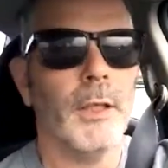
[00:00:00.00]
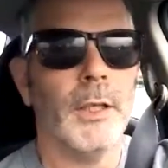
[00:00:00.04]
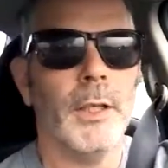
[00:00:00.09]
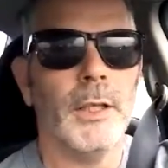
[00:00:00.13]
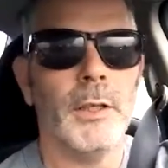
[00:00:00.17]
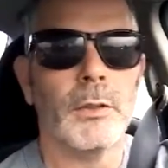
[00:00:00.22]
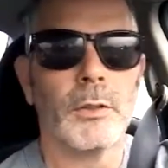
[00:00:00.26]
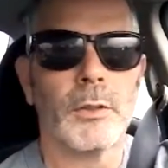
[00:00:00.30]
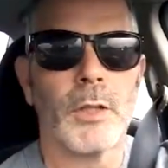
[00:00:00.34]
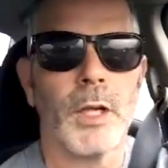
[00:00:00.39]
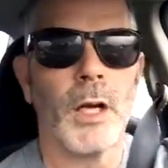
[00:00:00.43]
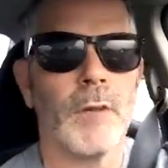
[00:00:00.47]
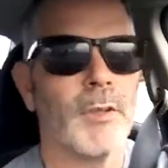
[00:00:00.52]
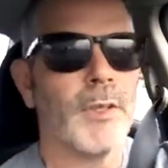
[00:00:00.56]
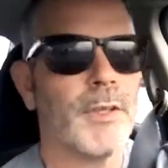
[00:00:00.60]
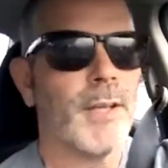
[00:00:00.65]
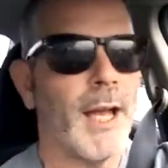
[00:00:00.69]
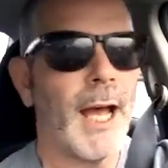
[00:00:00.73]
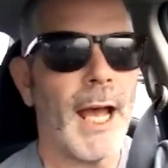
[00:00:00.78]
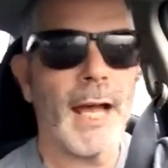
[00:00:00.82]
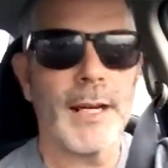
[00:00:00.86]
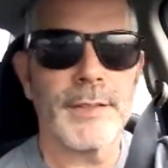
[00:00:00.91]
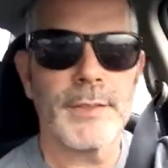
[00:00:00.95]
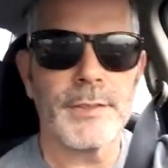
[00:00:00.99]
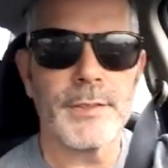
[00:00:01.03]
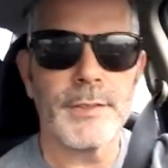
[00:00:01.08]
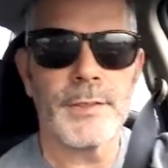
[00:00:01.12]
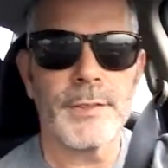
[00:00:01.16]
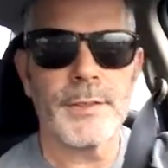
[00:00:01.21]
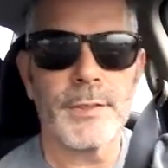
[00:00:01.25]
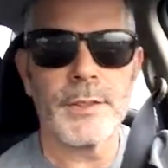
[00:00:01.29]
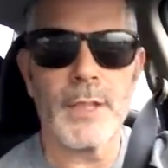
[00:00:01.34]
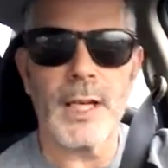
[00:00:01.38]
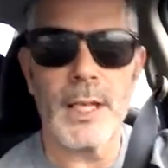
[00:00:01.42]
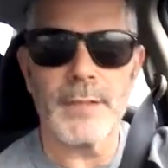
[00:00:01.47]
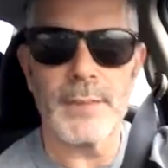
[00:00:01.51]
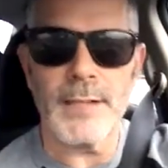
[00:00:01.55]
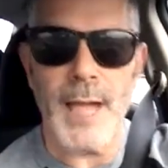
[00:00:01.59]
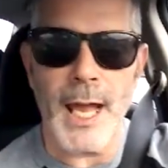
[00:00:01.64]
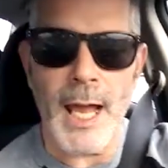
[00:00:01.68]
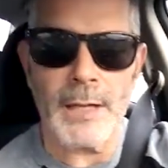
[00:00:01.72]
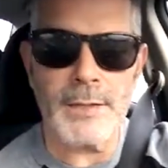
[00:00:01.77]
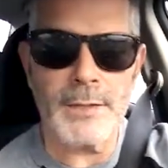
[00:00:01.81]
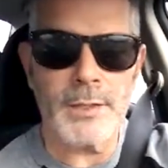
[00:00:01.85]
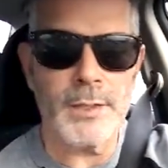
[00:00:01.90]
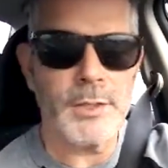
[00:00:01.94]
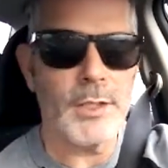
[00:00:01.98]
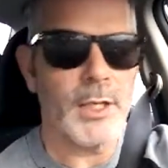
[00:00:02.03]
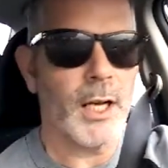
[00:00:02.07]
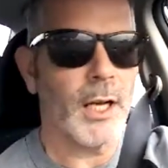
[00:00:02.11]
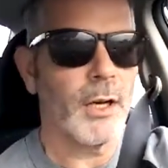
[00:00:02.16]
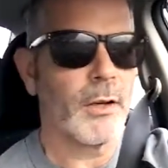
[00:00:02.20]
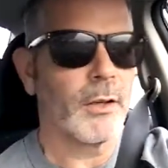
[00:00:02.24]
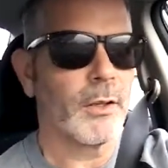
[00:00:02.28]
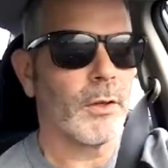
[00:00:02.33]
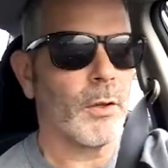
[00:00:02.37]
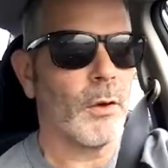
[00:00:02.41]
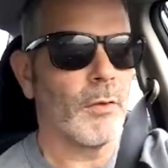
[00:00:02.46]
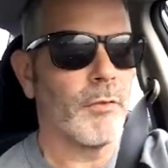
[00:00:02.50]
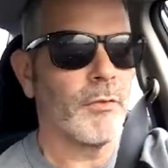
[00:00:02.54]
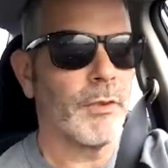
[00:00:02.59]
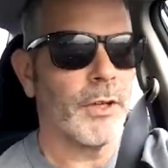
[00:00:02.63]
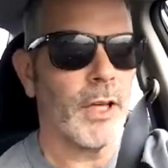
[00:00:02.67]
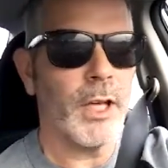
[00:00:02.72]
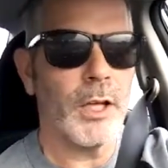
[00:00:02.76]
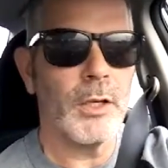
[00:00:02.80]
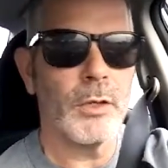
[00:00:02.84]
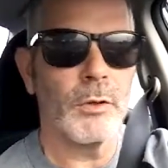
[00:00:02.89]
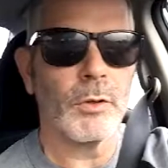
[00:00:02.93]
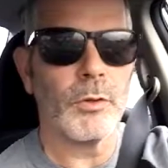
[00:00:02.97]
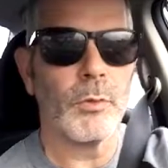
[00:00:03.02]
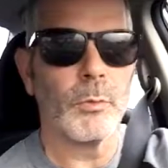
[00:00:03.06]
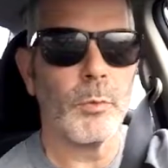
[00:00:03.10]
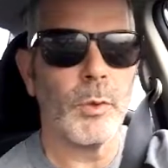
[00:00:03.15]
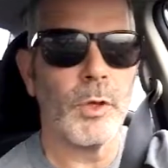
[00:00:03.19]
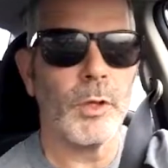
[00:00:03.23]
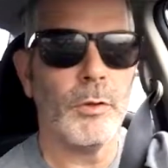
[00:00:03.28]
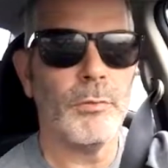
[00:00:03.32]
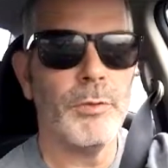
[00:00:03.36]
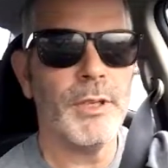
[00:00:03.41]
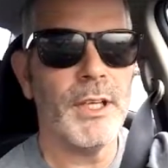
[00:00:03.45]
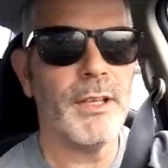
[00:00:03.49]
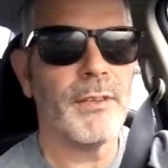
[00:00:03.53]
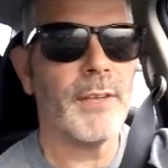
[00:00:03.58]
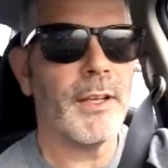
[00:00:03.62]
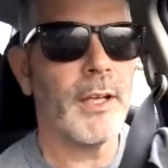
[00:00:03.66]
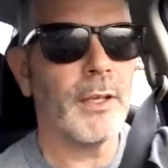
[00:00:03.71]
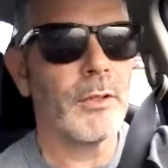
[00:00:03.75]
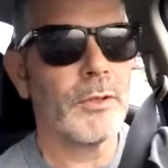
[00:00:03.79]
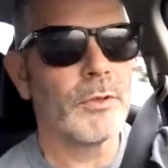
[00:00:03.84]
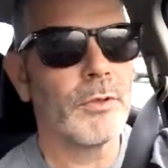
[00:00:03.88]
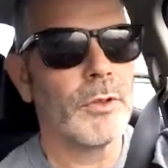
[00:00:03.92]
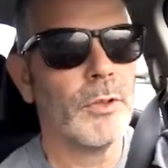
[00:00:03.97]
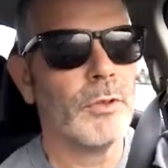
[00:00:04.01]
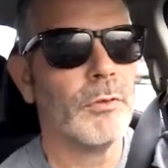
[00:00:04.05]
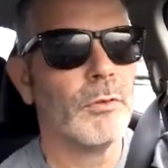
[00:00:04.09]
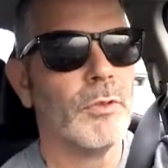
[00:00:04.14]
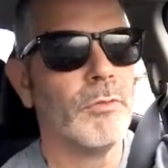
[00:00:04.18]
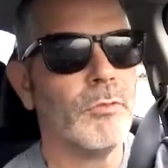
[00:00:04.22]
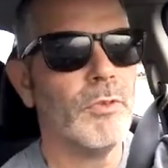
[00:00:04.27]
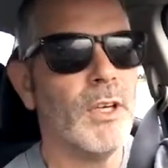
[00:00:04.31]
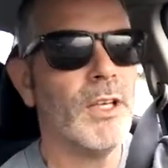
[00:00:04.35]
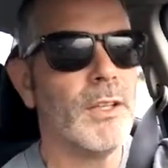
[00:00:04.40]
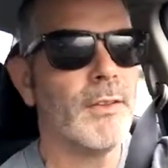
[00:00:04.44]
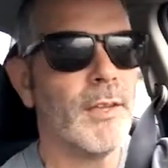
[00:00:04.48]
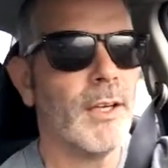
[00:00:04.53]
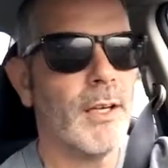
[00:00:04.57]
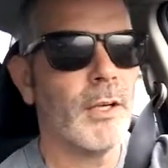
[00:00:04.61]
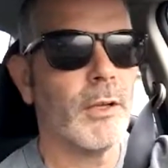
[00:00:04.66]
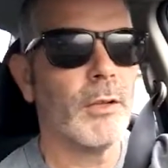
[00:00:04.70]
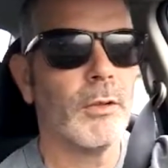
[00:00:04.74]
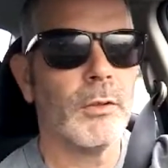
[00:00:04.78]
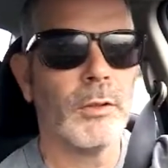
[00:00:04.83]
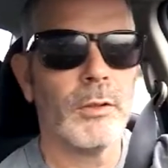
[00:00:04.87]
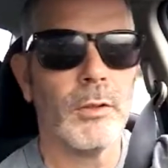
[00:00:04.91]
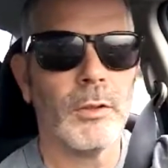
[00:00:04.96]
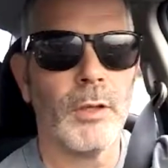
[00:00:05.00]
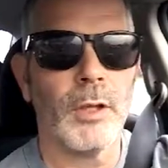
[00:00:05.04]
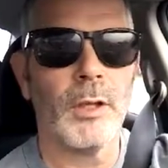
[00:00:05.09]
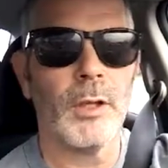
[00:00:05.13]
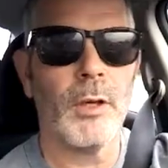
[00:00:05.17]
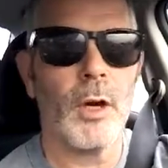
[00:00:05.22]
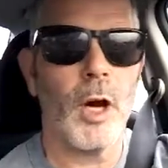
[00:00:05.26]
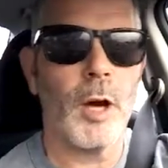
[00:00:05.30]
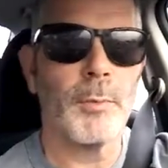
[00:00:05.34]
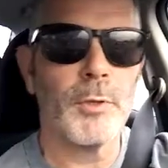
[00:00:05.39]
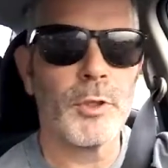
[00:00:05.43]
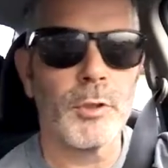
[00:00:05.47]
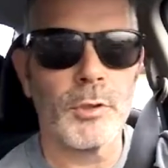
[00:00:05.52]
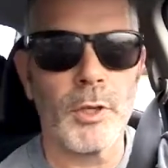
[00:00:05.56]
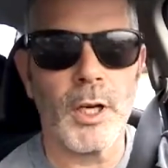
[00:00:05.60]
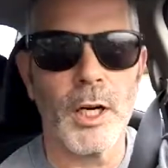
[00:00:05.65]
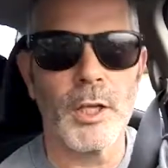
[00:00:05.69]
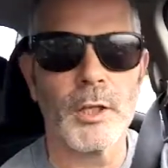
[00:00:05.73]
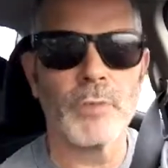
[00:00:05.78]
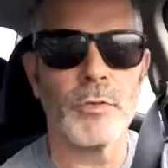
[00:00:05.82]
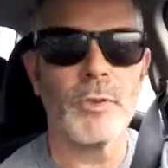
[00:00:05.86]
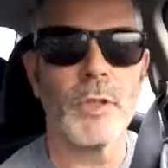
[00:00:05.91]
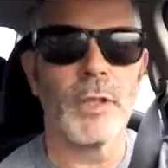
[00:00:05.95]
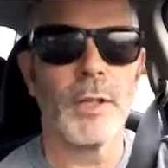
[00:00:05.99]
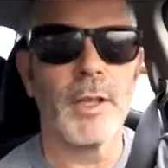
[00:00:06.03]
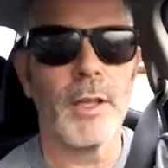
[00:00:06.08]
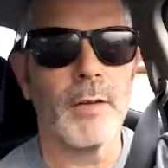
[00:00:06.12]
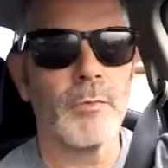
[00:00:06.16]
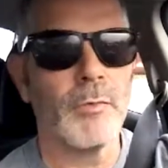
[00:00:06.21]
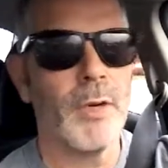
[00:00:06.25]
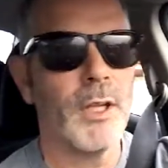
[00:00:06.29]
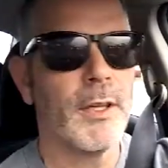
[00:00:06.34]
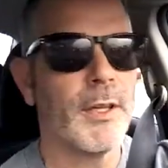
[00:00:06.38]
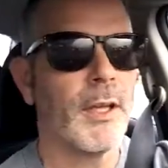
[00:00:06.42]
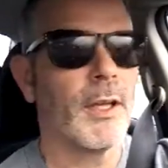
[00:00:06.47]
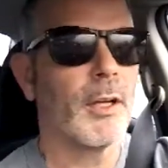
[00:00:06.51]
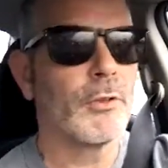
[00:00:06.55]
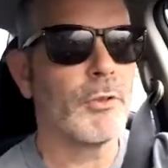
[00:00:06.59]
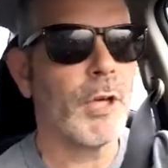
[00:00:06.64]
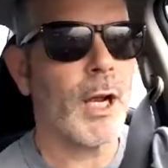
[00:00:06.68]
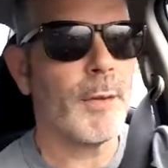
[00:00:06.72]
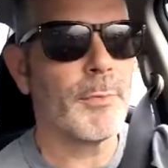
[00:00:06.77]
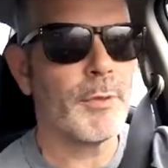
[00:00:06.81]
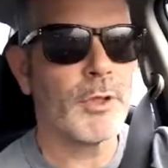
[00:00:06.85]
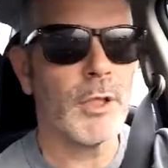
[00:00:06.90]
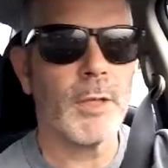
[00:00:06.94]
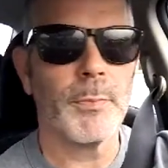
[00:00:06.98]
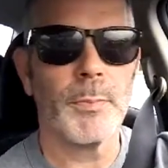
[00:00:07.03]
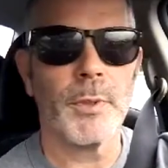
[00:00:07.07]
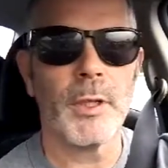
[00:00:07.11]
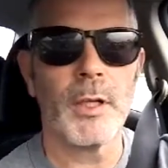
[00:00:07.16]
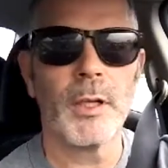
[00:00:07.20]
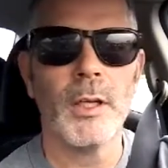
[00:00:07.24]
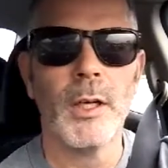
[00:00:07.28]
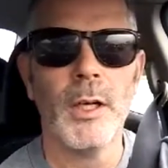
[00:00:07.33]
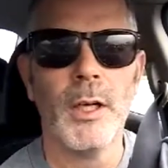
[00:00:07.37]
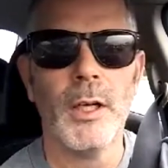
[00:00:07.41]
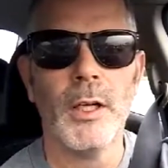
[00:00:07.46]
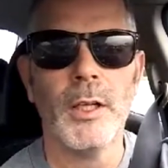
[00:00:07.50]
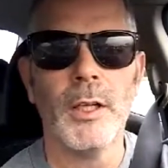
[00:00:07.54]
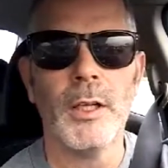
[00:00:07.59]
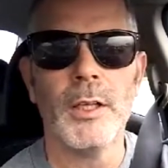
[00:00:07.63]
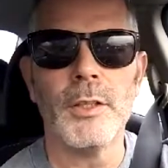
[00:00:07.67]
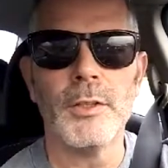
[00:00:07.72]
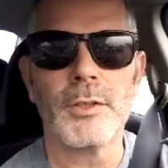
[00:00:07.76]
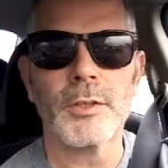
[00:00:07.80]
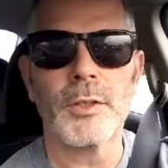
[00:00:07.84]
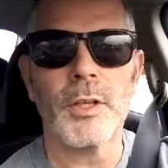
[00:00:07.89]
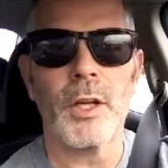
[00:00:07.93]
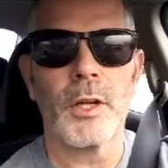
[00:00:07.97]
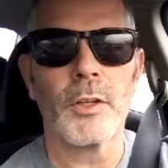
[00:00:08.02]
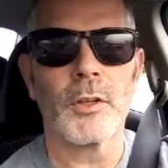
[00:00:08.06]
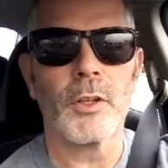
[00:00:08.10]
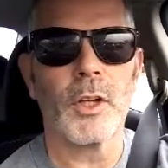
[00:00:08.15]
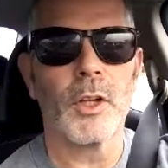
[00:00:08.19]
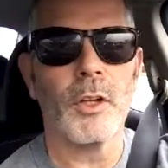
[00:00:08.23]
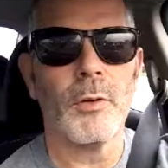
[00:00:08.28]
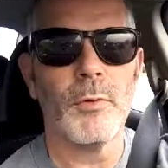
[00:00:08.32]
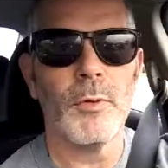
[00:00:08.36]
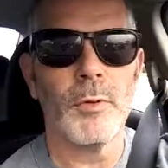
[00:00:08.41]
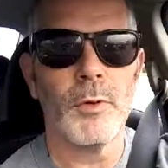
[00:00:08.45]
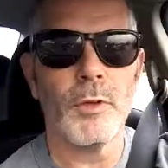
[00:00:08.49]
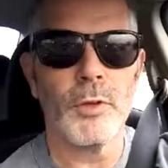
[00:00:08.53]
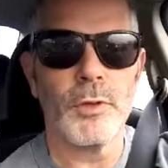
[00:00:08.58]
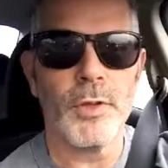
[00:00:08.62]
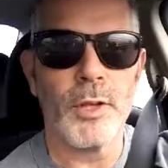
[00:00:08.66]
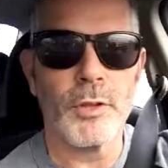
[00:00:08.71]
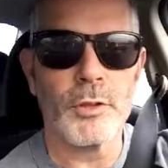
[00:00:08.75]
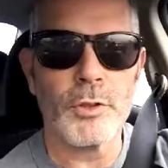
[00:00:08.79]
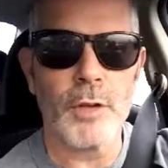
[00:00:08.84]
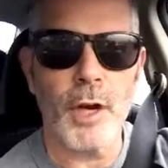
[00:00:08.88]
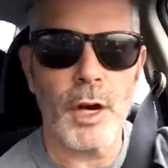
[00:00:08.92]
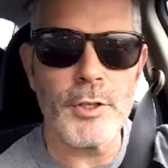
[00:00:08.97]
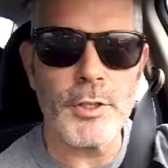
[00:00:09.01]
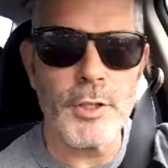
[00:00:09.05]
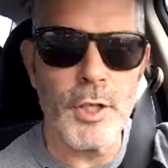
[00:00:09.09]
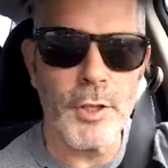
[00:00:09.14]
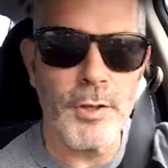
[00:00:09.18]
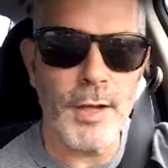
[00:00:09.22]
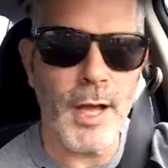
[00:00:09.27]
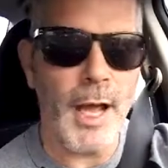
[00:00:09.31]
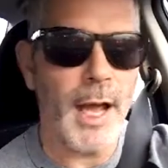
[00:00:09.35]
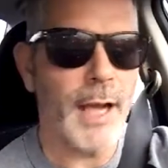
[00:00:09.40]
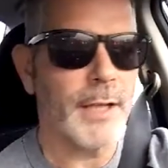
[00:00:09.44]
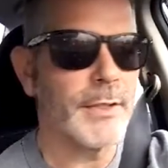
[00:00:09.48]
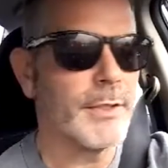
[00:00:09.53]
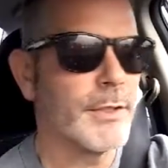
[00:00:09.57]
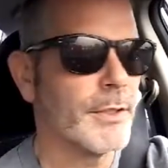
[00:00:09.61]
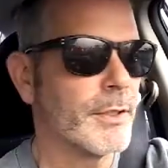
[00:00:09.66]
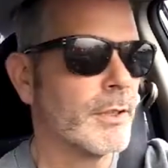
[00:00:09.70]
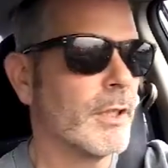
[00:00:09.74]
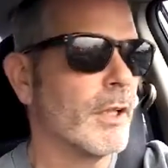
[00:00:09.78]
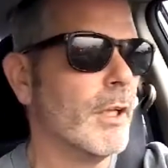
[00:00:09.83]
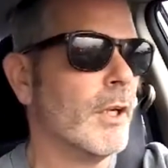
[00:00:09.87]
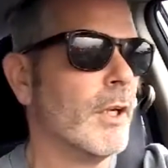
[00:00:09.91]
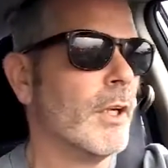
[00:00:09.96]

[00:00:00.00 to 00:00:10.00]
It'll cover taxes. You got taxes. You got to don't forget your with a retail your retail uh, arbitrage, retail retail drop shipping is they're, they're charging you taxes.